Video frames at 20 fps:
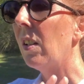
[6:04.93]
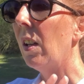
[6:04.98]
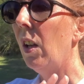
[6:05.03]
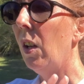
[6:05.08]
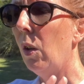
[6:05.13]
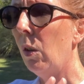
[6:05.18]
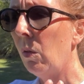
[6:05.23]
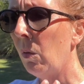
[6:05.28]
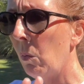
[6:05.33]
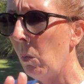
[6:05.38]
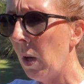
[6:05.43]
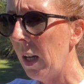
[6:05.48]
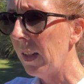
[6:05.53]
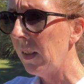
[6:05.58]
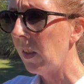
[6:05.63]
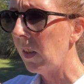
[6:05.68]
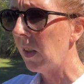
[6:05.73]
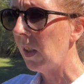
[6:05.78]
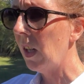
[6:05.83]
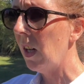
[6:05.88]
along one
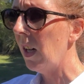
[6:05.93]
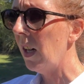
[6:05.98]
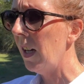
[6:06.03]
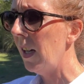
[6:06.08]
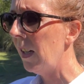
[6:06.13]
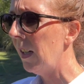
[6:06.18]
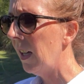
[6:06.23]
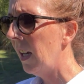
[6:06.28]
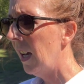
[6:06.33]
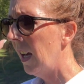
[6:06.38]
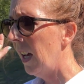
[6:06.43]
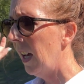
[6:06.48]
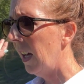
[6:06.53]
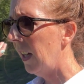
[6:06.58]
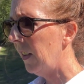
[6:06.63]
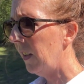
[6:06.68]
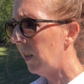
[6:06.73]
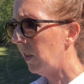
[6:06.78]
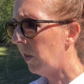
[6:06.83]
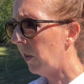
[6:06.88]
side,
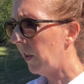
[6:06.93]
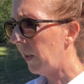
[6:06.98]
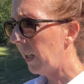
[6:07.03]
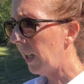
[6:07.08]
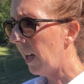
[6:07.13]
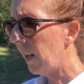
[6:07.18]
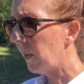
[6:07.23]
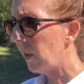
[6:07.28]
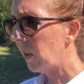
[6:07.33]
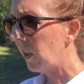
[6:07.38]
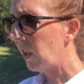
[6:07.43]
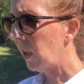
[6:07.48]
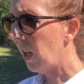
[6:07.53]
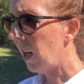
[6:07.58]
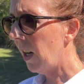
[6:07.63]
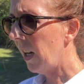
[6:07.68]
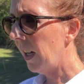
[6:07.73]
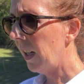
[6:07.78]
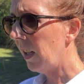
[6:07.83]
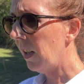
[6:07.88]
and then on the other
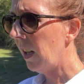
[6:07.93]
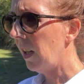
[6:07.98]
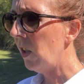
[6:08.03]
side,